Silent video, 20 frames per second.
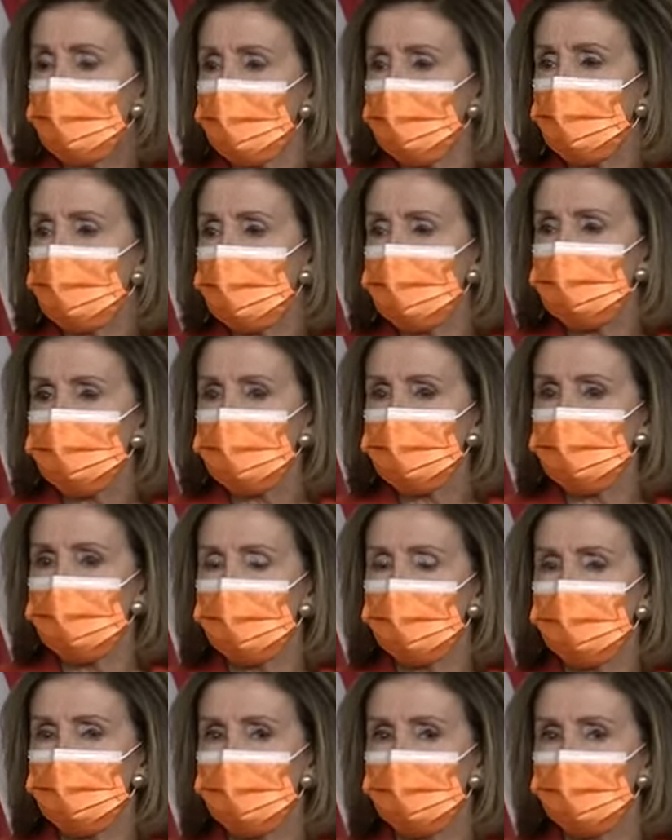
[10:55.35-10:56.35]
the rest,
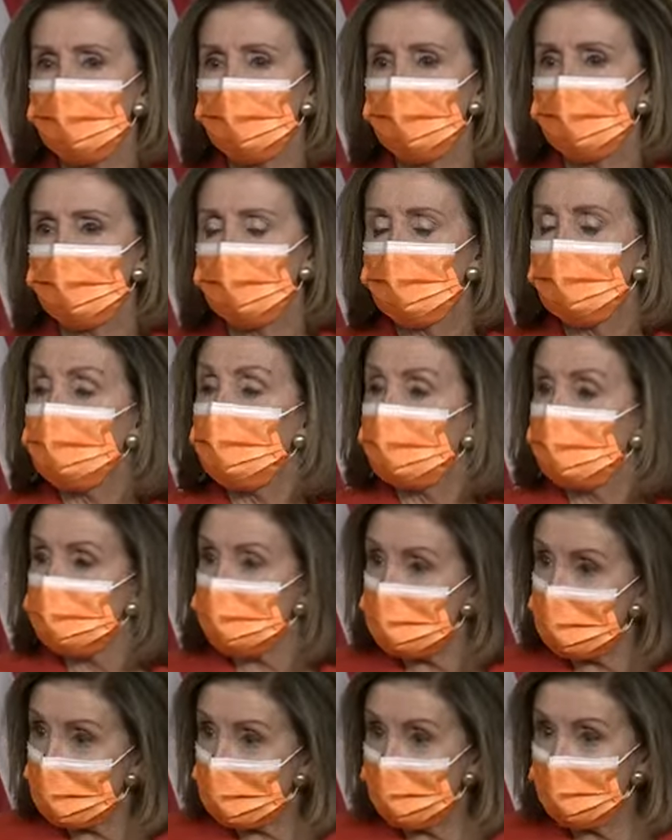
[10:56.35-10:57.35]

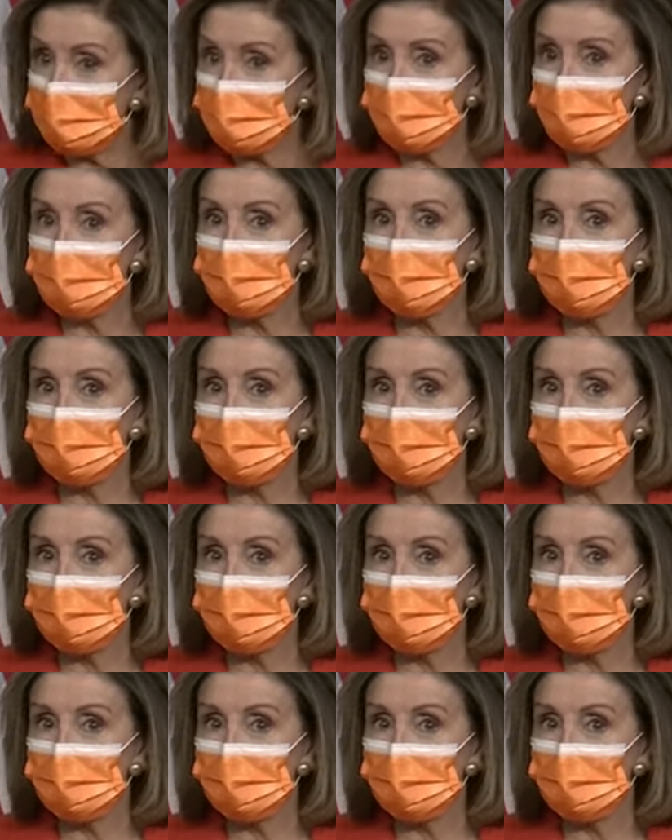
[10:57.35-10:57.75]
and now